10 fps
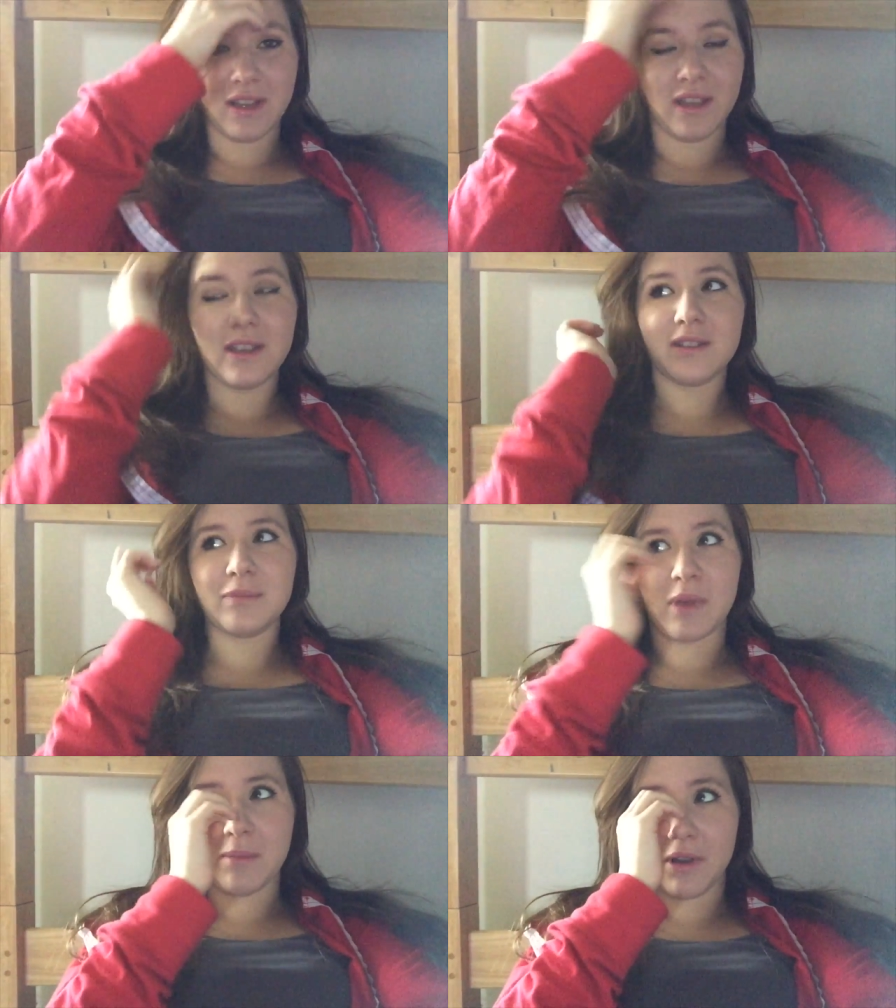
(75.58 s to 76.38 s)

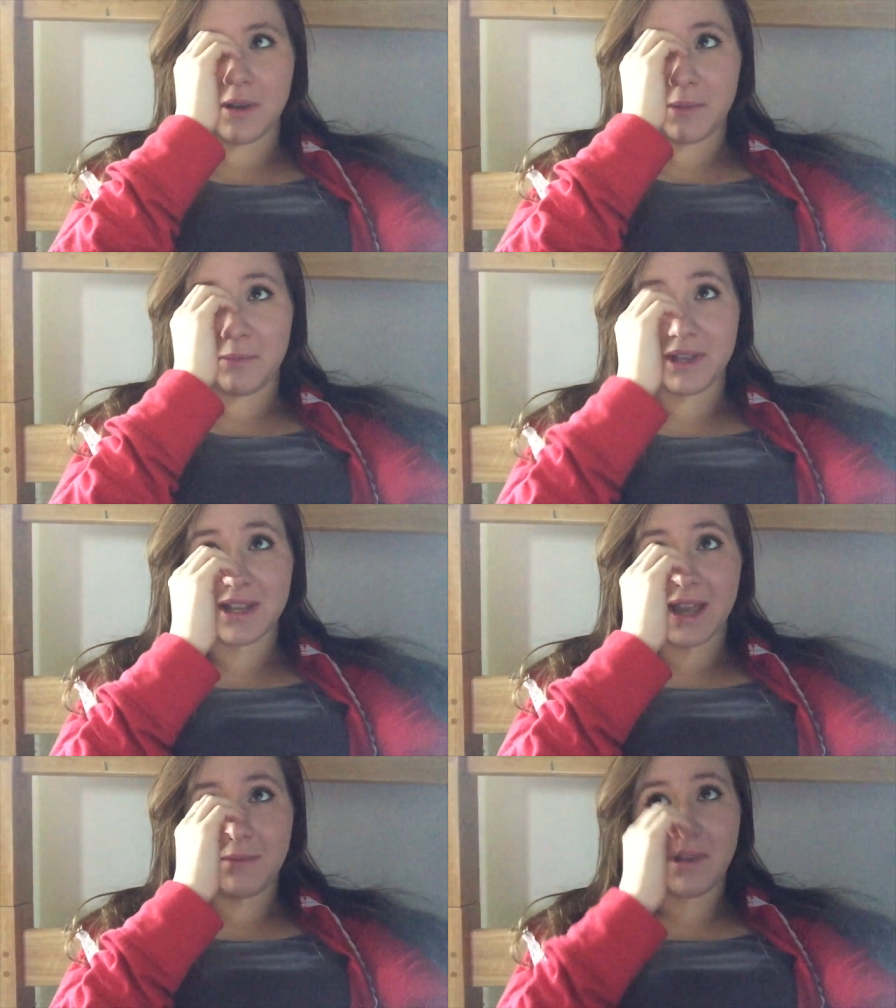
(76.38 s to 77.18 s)
Like, my mom and my
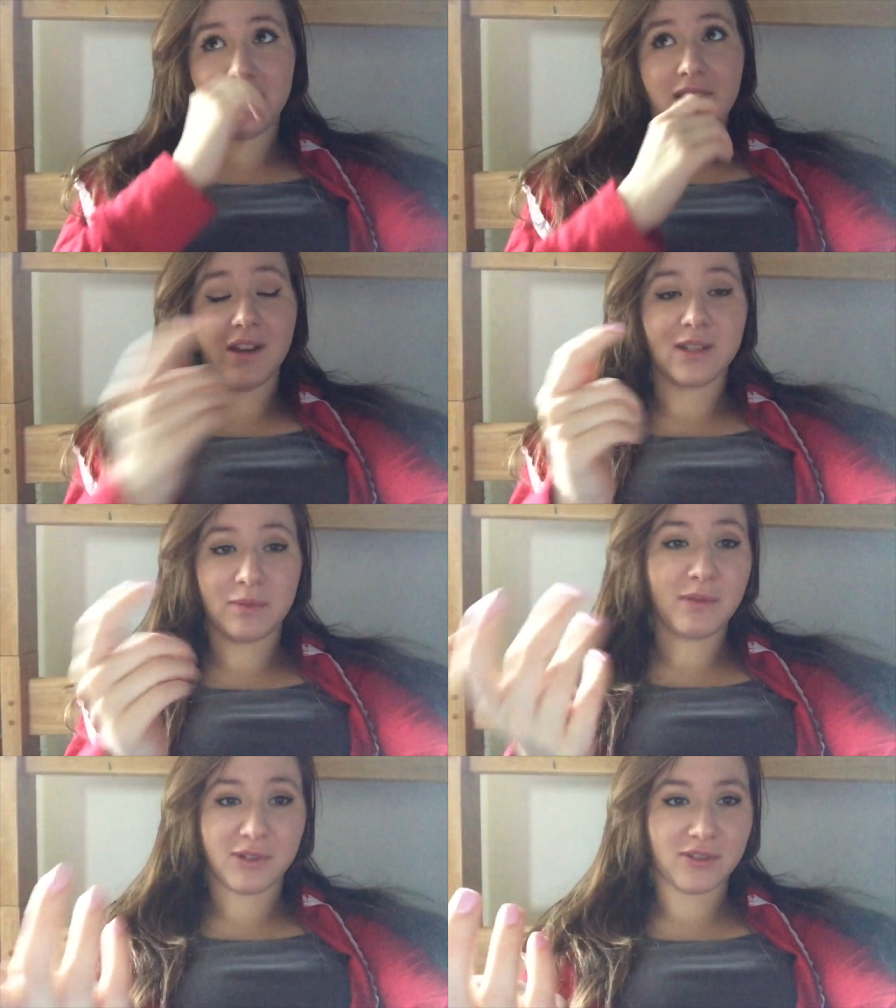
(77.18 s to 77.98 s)
dad met there. It's
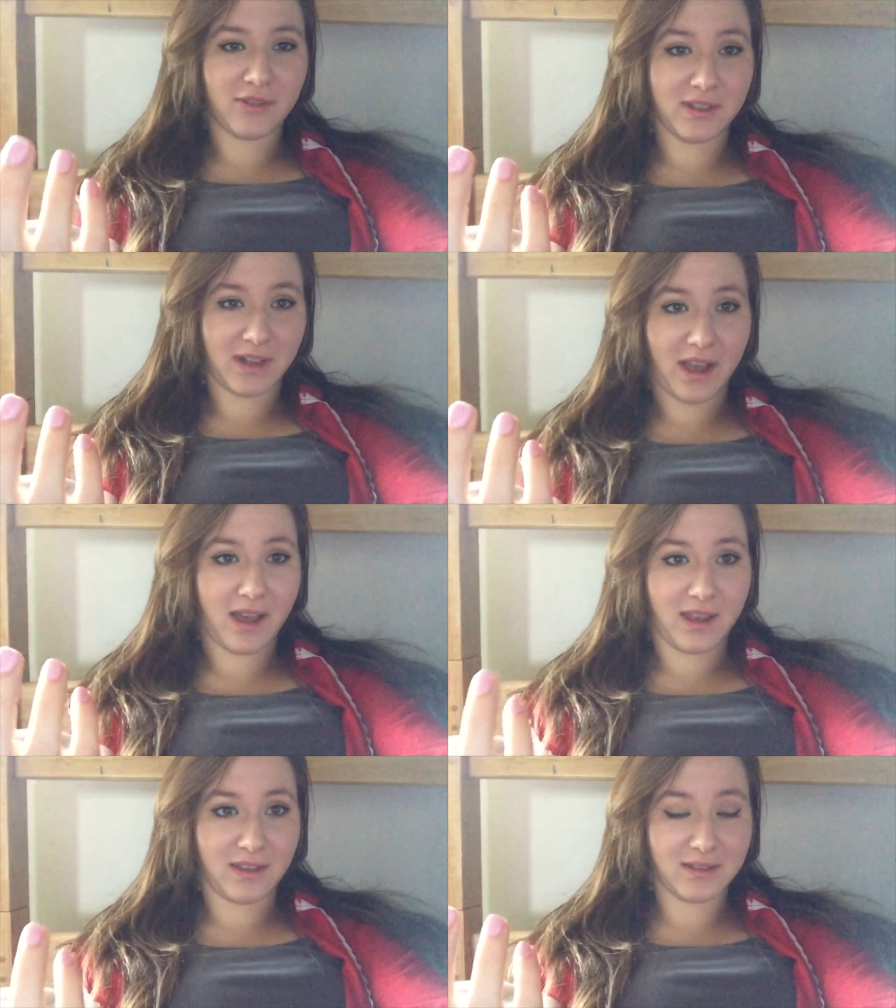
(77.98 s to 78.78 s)
pretty much the reason
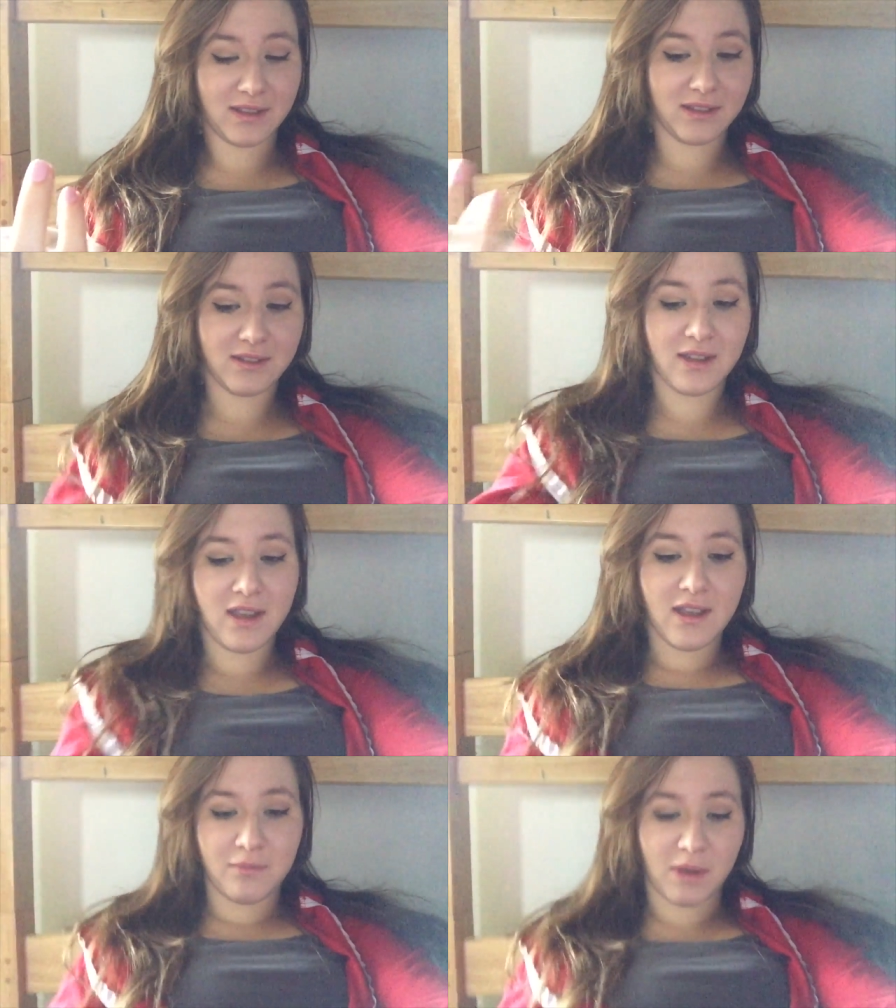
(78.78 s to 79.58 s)
I exist.
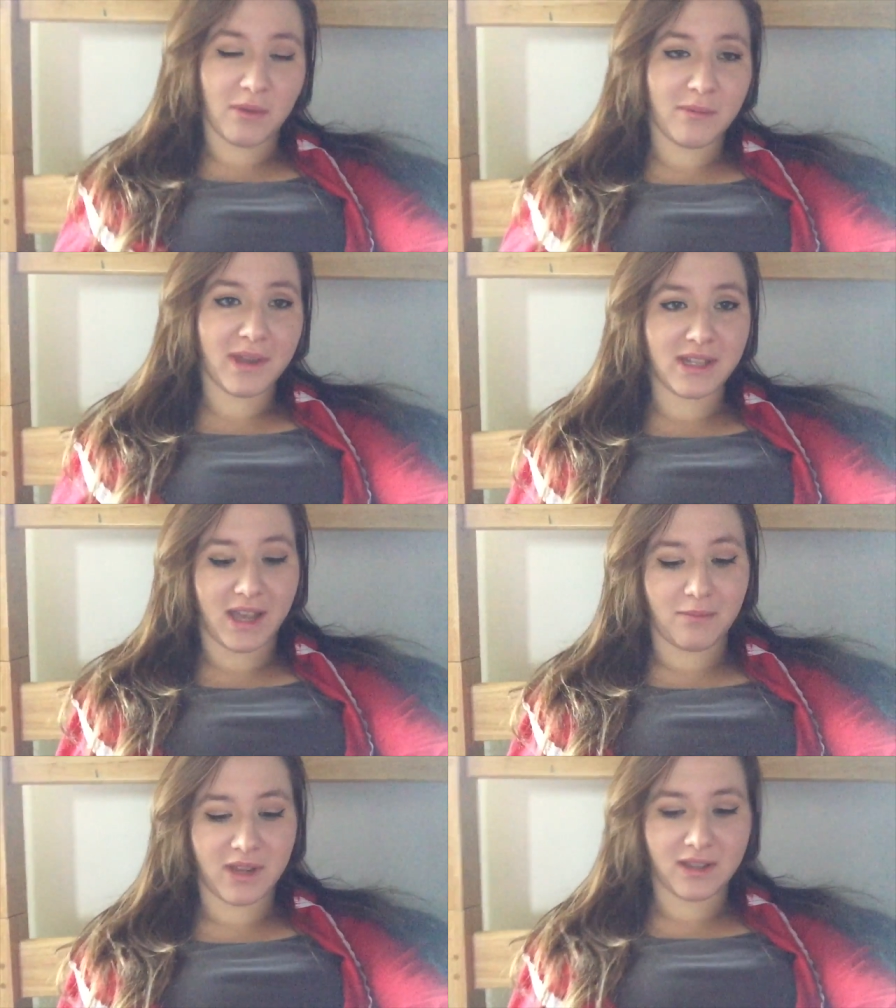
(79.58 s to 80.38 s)
My mom and my
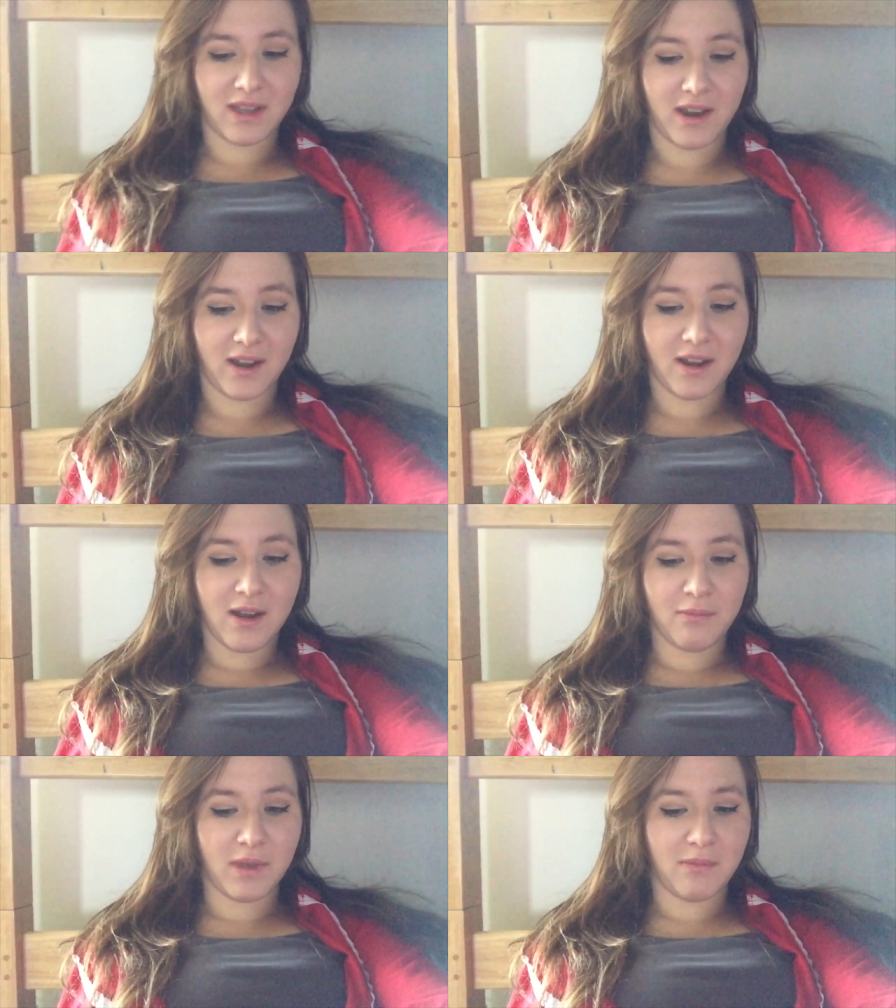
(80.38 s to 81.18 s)
dad met there.
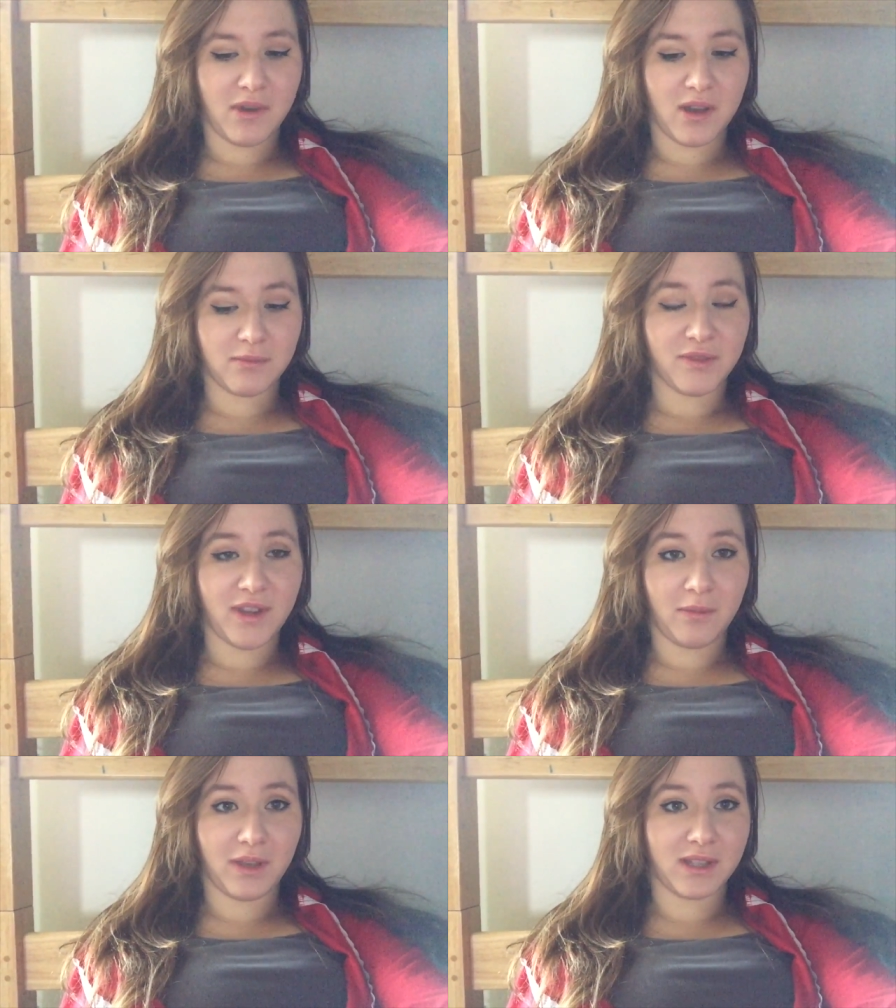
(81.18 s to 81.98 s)
My mom's
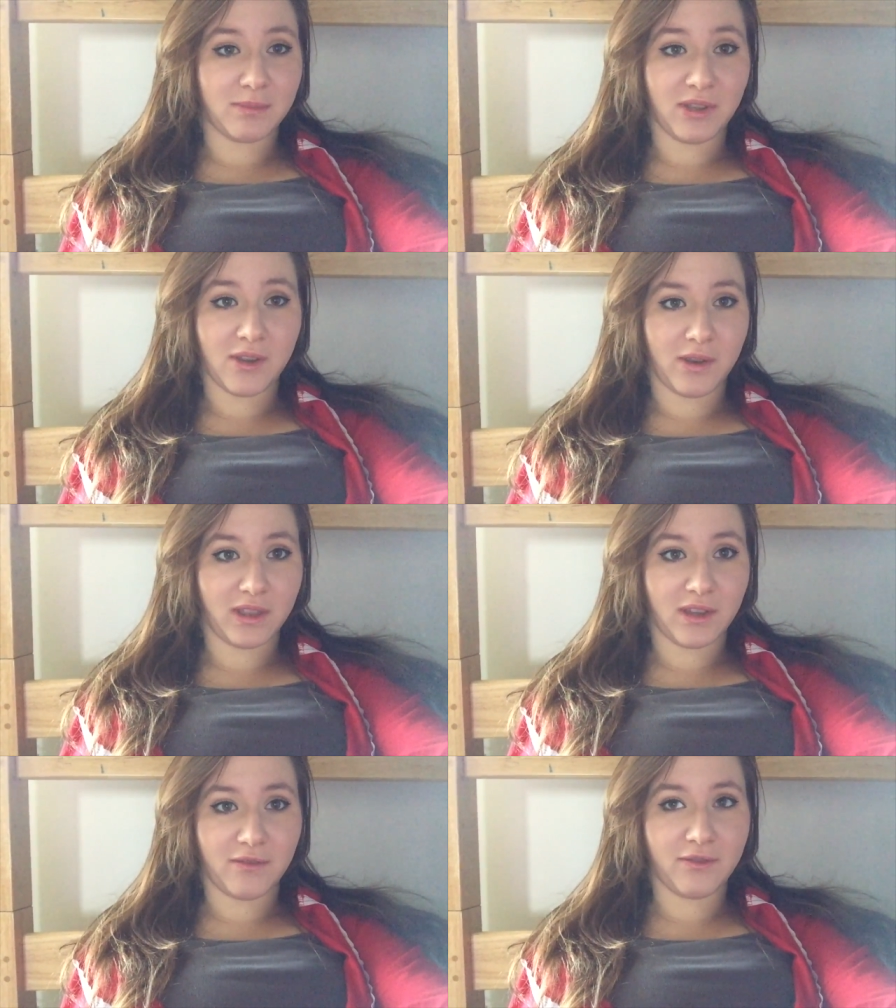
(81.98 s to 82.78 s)
family has been
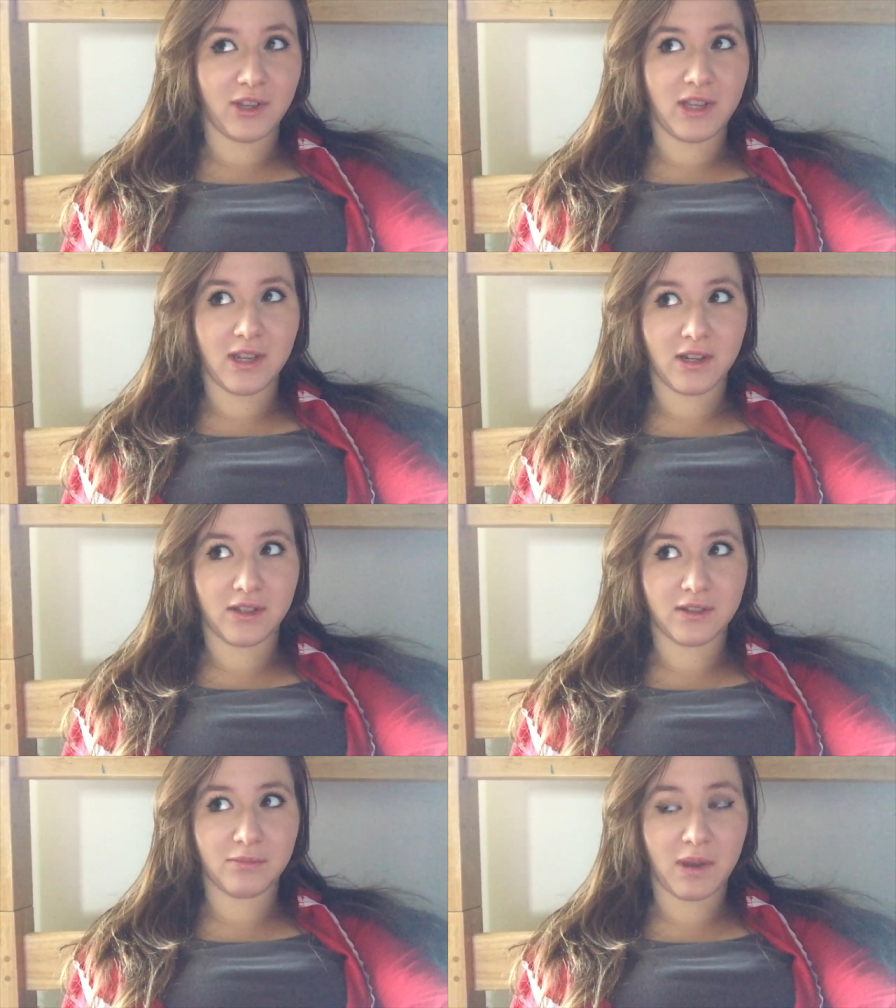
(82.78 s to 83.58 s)
going there for years.